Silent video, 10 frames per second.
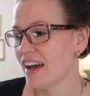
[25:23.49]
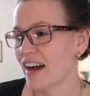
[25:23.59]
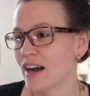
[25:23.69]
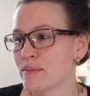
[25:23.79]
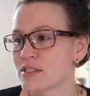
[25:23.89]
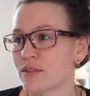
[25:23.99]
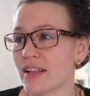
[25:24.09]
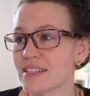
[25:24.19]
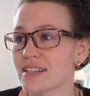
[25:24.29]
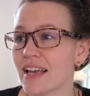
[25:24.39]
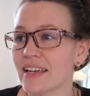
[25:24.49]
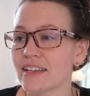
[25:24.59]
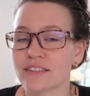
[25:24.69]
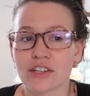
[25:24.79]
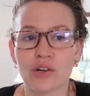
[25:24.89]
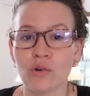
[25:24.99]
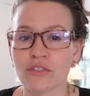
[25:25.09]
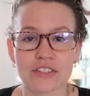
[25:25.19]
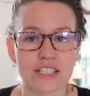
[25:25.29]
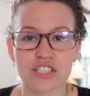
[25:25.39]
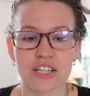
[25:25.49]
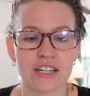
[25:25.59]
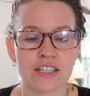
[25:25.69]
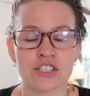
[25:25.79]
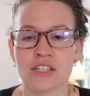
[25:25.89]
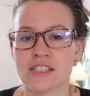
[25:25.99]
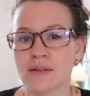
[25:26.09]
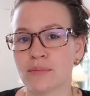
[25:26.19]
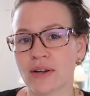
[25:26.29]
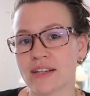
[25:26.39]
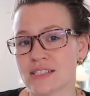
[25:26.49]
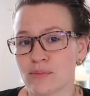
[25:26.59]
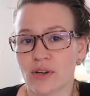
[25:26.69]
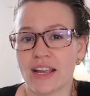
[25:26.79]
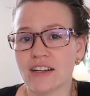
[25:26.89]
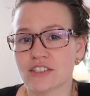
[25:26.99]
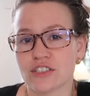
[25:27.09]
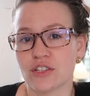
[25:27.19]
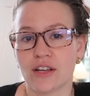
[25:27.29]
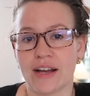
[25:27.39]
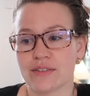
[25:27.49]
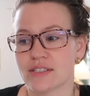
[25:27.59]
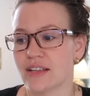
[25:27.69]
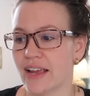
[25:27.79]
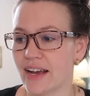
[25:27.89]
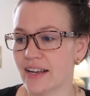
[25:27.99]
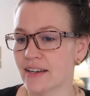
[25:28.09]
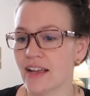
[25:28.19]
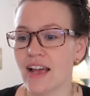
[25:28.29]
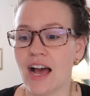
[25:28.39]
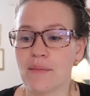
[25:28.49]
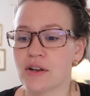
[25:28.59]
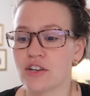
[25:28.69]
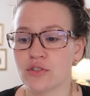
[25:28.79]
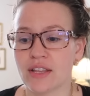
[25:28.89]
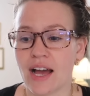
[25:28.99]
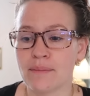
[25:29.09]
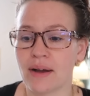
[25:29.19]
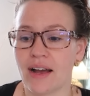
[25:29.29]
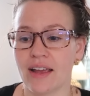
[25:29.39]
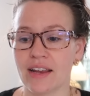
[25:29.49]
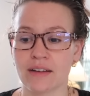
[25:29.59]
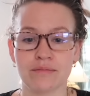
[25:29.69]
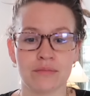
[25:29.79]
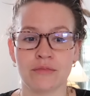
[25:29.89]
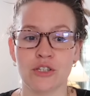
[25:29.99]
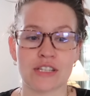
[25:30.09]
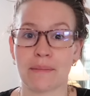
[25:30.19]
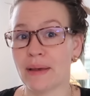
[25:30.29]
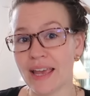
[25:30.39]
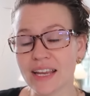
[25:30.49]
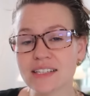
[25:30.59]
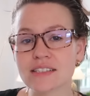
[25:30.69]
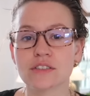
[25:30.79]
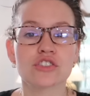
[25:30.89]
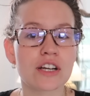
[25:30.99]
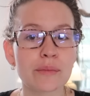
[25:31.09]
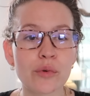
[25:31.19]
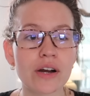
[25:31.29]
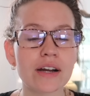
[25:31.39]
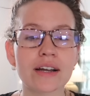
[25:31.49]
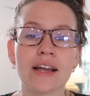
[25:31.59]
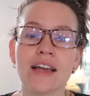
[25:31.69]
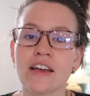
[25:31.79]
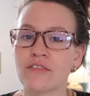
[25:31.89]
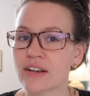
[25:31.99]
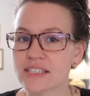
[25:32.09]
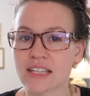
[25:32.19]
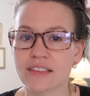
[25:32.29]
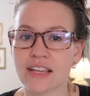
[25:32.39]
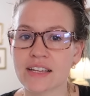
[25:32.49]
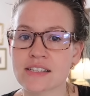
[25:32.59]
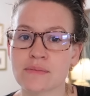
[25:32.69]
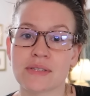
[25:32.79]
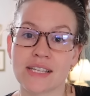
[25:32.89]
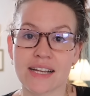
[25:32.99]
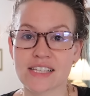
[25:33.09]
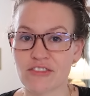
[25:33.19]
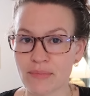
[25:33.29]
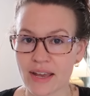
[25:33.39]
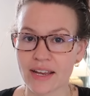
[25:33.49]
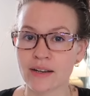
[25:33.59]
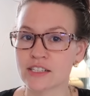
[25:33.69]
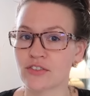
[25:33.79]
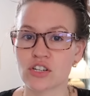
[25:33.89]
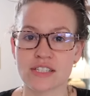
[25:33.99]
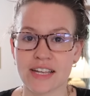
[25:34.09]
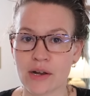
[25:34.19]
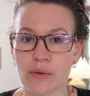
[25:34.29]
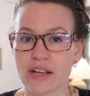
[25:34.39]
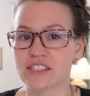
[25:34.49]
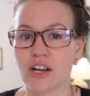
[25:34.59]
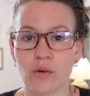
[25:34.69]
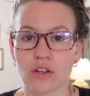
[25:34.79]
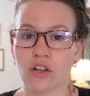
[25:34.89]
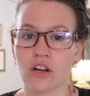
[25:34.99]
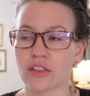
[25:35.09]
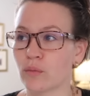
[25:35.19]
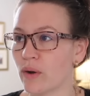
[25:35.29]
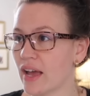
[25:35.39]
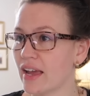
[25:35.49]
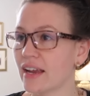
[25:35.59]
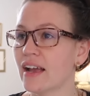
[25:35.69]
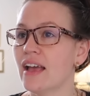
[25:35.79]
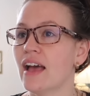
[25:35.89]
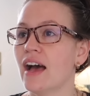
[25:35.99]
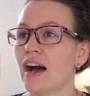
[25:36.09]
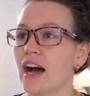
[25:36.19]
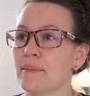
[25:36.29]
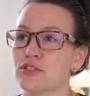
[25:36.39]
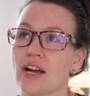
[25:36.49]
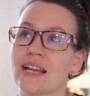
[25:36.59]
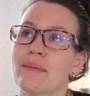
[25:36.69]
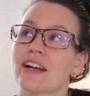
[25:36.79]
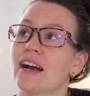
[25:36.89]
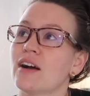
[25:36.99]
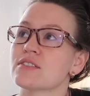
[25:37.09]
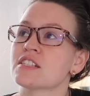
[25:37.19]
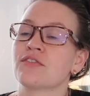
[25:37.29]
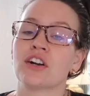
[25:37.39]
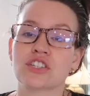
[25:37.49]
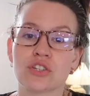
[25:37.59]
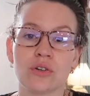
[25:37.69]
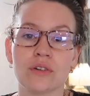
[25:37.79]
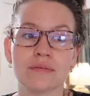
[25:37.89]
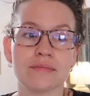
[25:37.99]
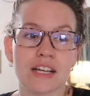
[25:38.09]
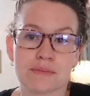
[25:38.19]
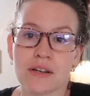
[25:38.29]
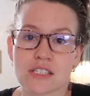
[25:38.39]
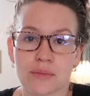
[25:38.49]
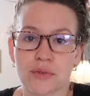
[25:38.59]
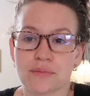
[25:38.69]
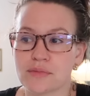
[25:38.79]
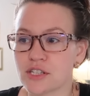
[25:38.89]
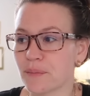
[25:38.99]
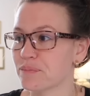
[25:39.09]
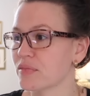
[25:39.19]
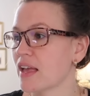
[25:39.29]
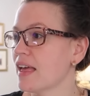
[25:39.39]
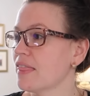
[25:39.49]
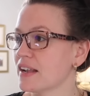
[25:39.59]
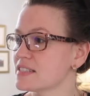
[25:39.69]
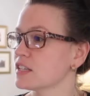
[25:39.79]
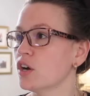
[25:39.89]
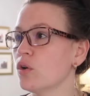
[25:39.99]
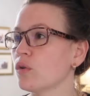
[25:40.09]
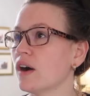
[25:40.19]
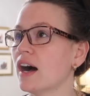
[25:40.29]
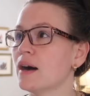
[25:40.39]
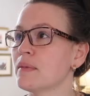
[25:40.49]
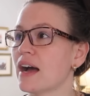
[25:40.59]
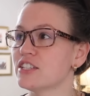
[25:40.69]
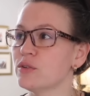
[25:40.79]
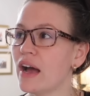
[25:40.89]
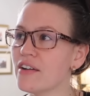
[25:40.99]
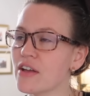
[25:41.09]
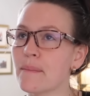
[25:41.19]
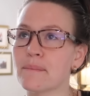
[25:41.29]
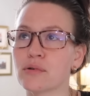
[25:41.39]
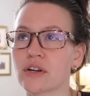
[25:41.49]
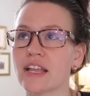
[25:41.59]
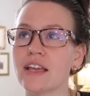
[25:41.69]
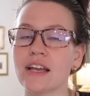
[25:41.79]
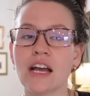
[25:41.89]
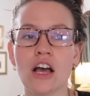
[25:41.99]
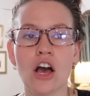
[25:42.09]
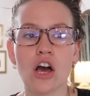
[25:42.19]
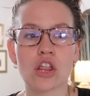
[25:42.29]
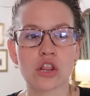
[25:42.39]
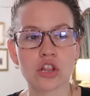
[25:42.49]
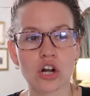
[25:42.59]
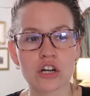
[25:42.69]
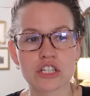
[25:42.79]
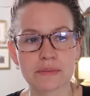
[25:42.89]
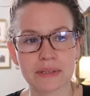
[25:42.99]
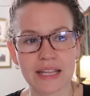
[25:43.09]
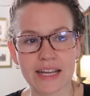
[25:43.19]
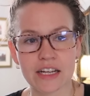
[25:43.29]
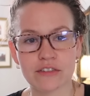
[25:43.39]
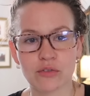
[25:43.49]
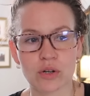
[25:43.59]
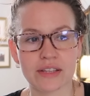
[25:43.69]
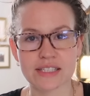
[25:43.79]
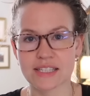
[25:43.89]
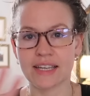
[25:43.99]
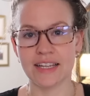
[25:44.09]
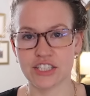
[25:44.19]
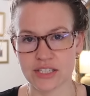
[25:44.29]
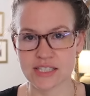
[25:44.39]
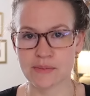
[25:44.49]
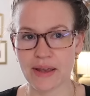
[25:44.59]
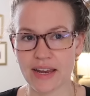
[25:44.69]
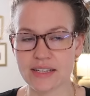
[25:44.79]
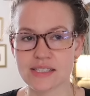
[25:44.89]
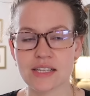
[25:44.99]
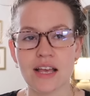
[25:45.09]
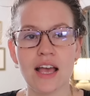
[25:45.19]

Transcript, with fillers: Um, so that's like the goal for this year, is just to bring some more character to the house. And I'm gonna do that by using paint, trim work, fixing things, mistakes I've made as far as D I Ys go along the way, um, trying to make our house as functional as possible. So that's the goal. Um, I do have a pretty large plan for this kitchen space.